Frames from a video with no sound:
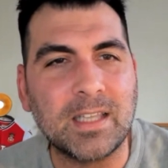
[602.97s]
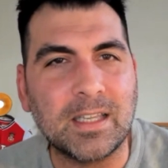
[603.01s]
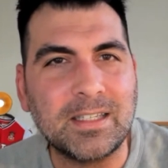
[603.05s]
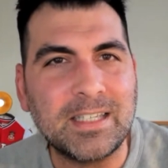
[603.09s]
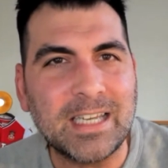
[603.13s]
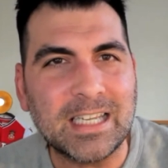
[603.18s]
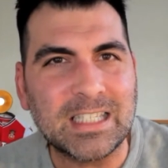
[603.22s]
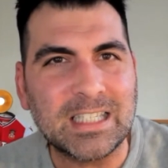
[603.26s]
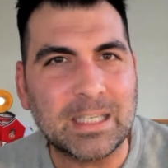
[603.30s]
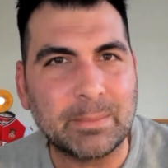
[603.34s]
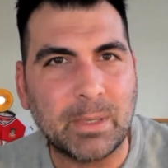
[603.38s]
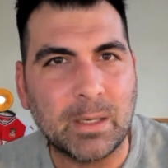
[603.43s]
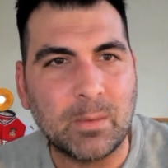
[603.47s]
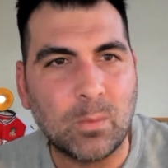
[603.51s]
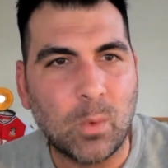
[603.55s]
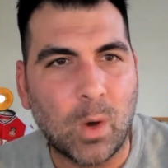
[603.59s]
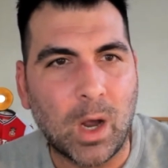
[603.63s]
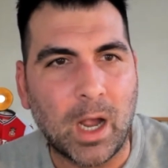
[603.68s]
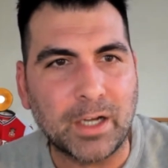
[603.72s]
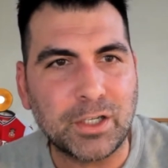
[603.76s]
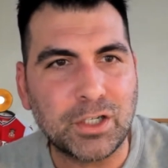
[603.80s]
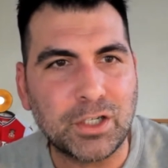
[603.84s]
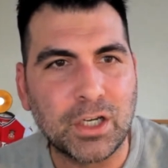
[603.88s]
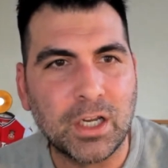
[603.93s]
discipline
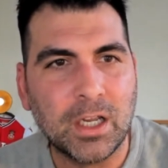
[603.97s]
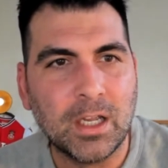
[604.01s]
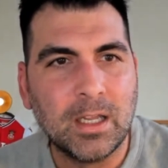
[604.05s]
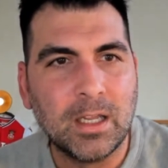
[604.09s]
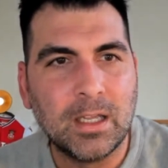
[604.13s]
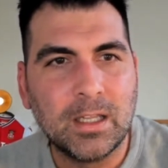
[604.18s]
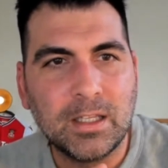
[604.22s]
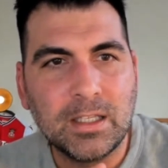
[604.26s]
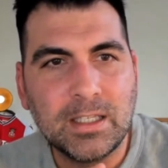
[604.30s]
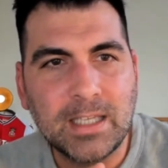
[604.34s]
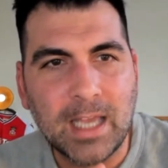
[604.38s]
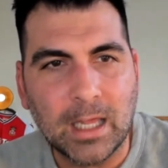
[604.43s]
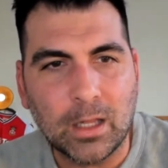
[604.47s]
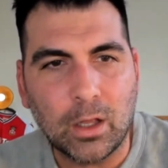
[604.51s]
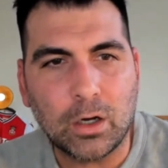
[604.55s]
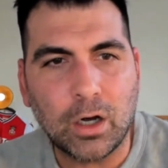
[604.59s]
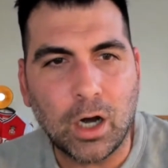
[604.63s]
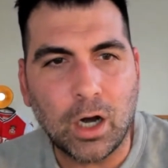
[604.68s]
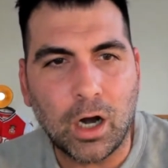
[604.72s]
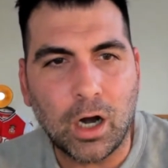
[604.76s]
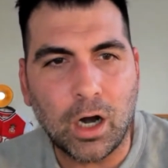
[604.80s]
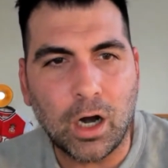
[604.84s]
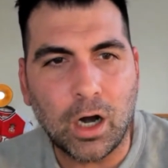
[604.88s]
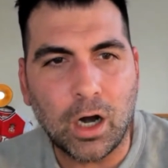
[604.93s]
watch. Yellow
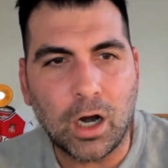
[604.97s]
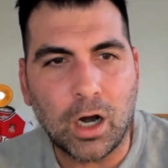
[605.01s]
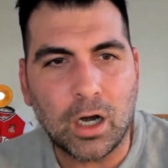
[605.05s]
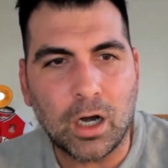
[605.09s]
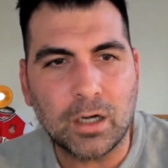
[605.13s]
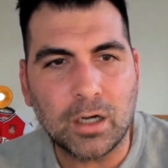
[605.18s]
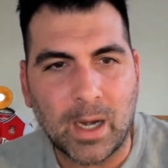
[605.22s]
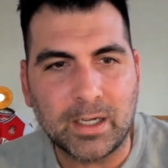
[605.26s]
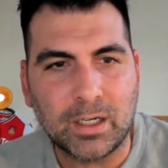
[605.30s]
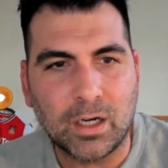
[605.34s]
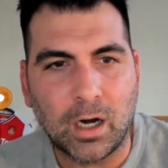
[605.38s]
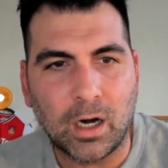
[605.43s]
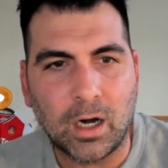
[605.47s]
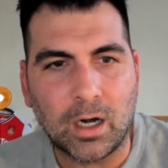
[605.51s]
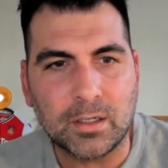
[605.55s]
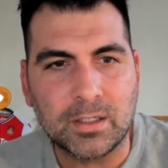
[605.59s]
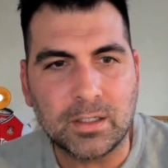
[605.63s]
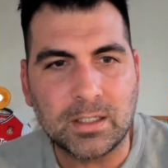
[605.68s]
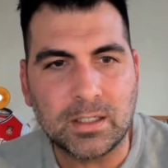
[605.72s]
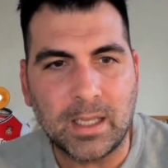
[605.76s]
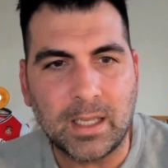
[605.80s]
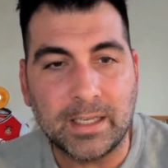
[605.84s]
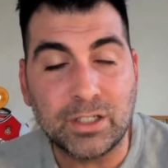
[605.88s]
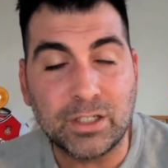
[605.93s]
cards
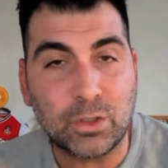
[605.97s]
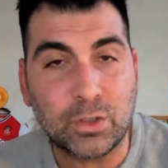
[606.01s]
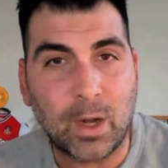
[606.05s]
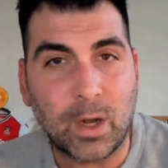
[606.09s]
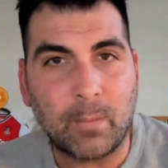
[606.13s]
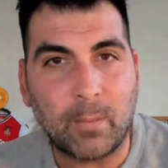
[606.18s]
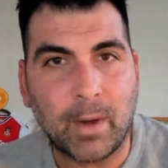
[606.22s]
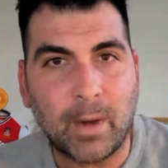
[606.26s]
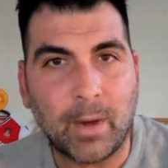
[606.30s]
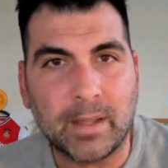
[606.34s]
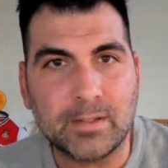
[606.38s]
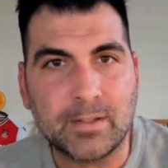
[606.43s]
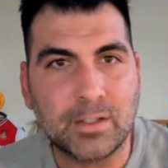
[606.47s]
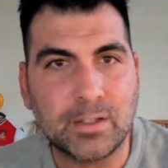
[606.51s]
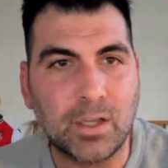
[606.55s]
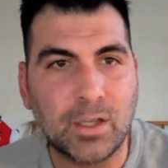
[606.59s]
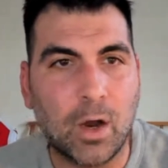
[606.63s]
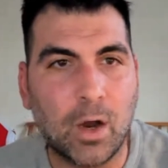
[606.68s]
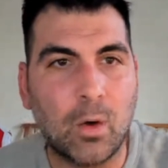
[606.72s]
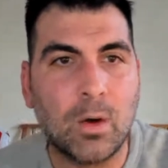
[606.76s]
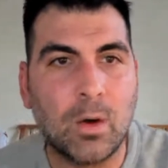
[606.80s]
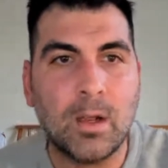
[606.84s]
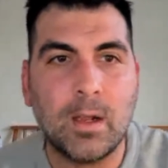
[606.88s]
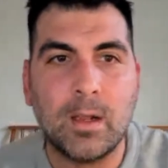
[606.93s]
and red cards and
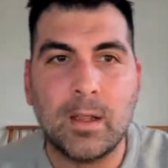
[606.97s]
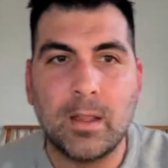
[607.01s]
straight reds.